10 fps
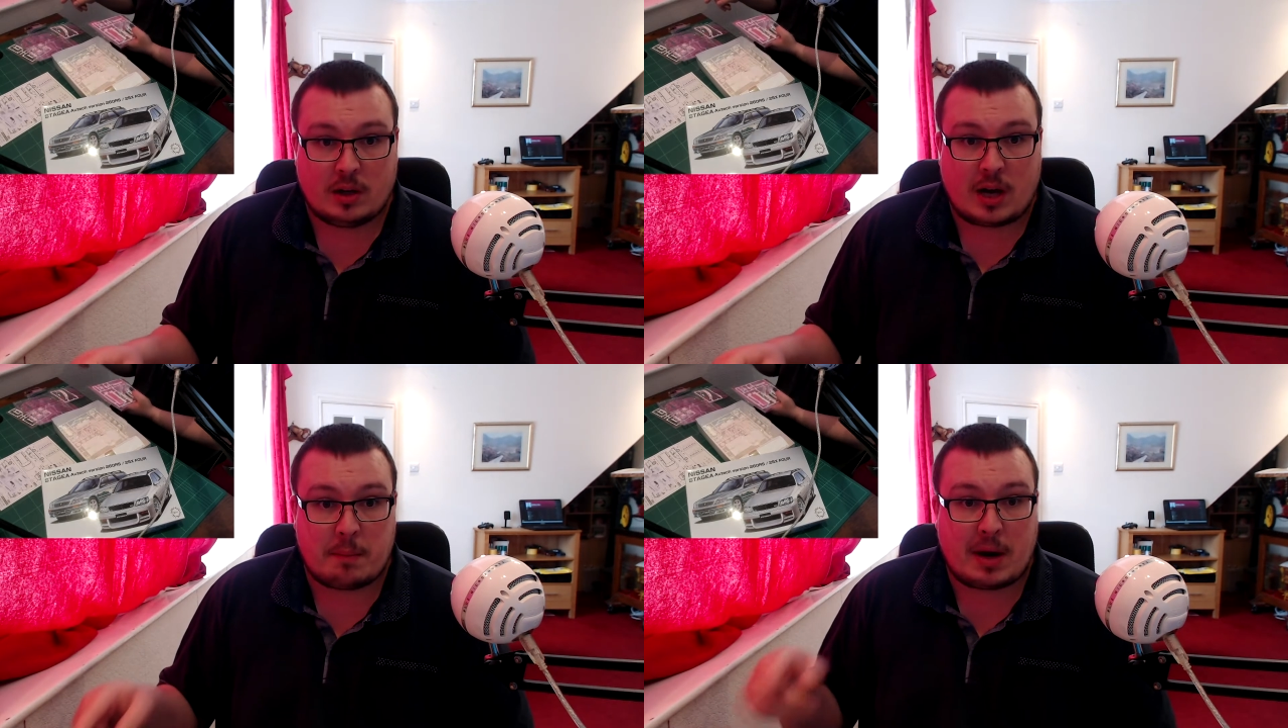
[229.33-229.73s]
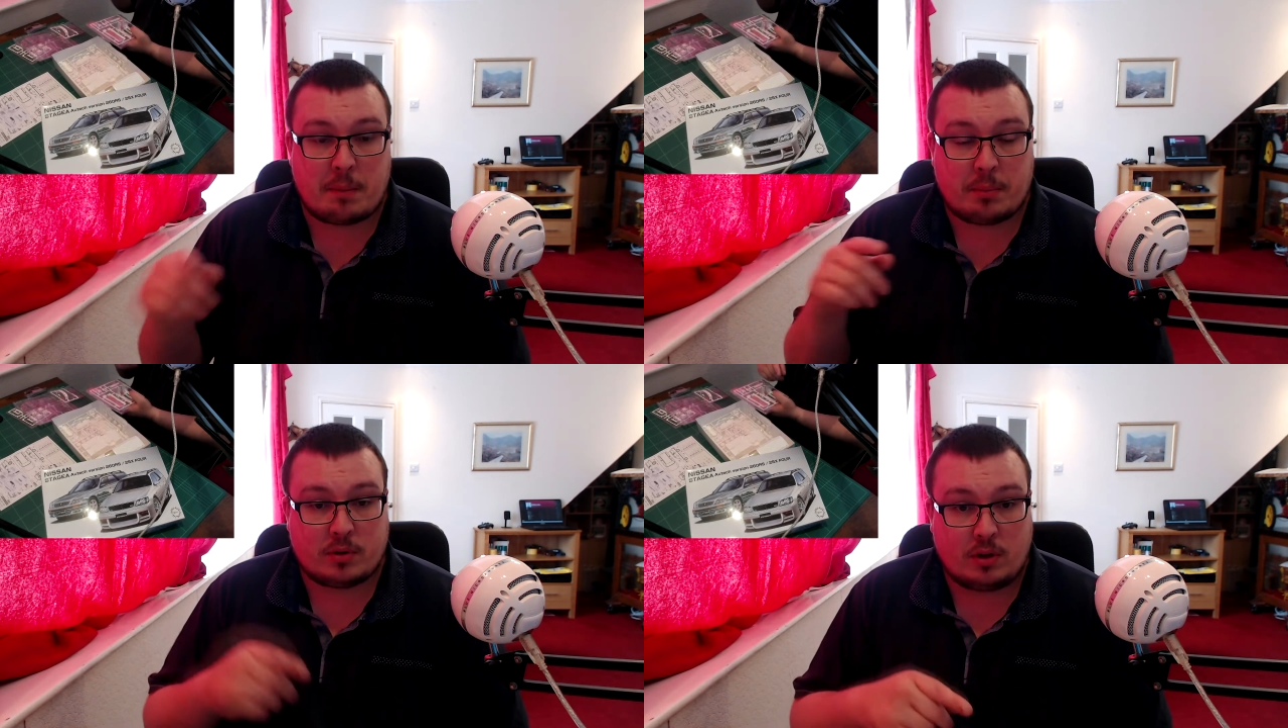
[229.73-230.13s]
I might
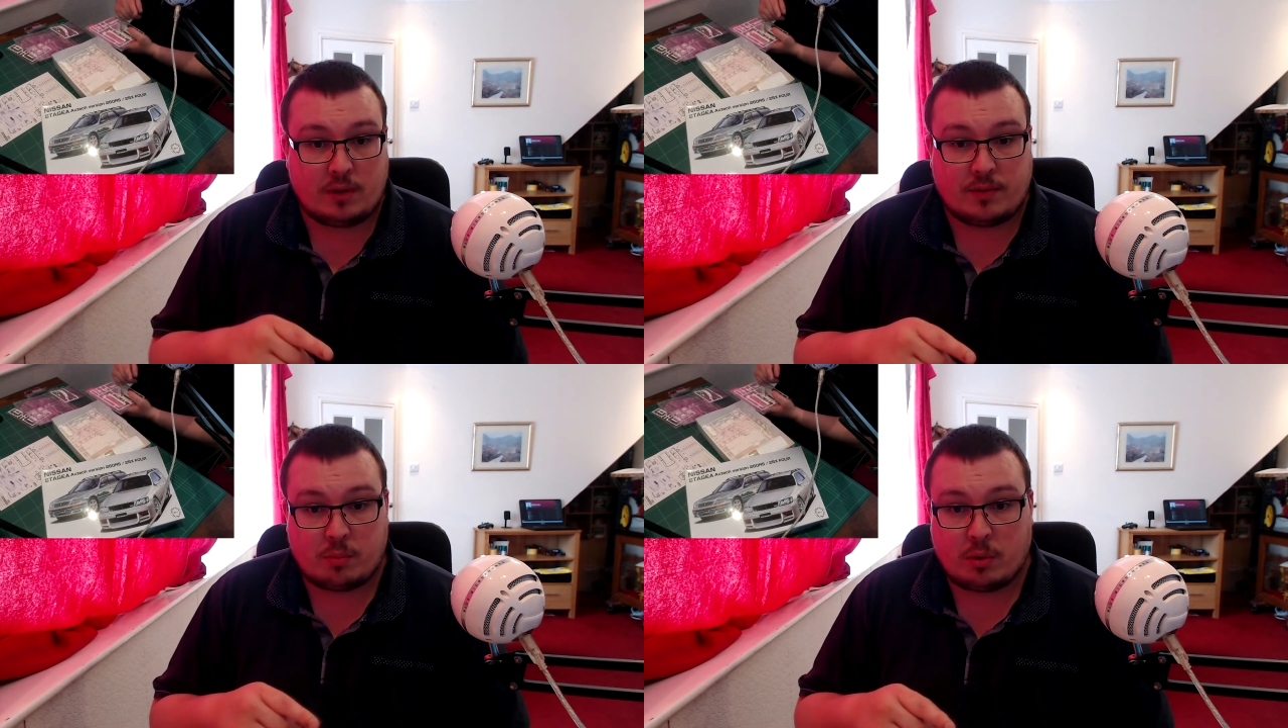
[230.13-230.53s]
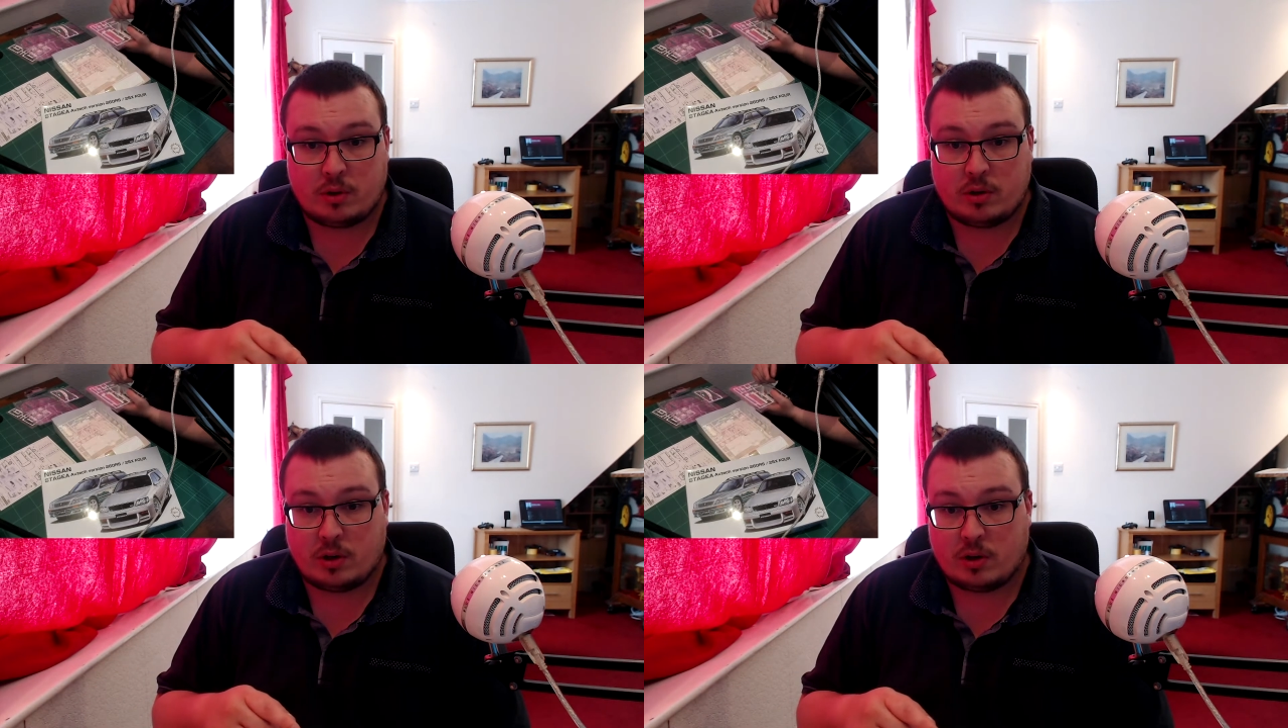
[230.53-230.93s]
put another
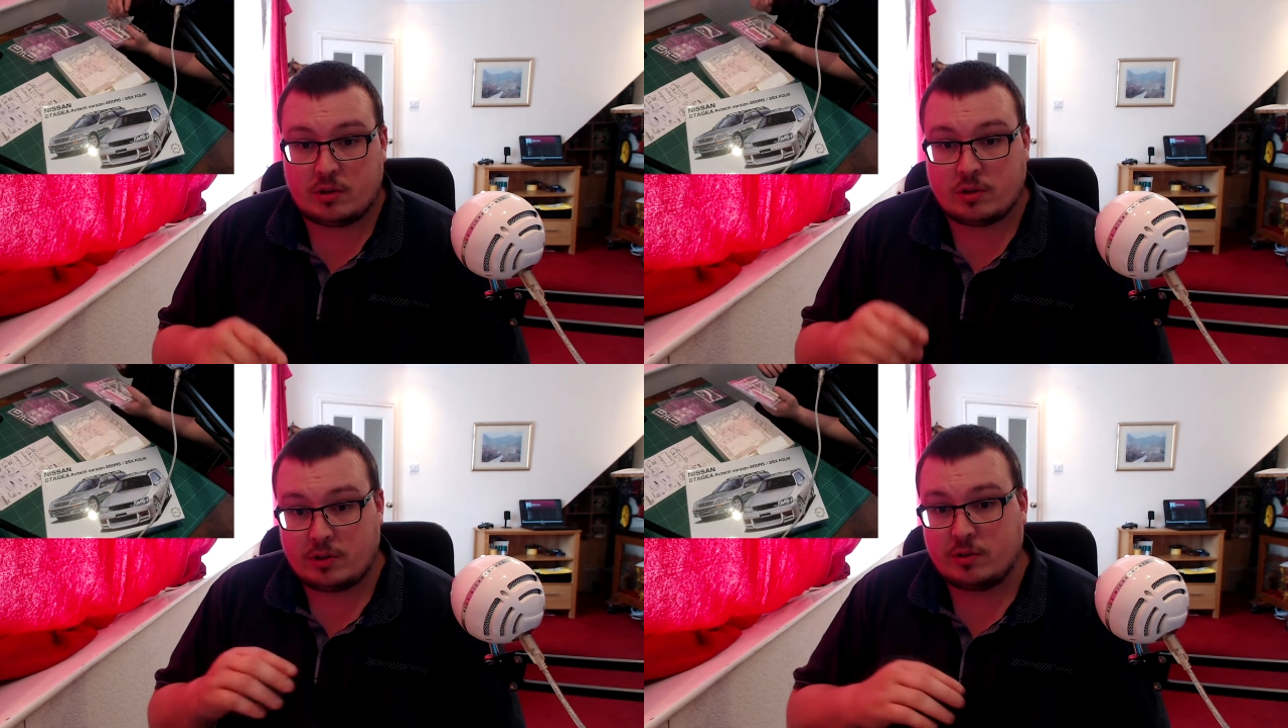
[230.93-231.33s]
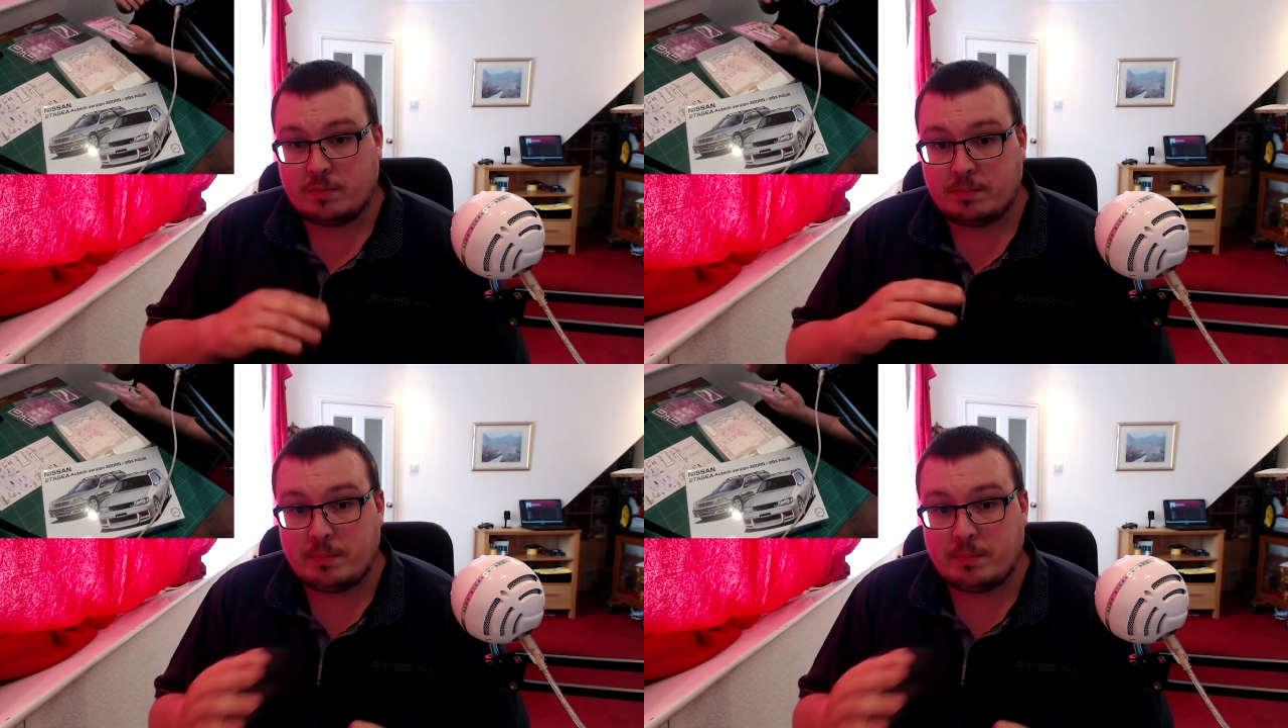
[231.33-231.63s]
ones on just to,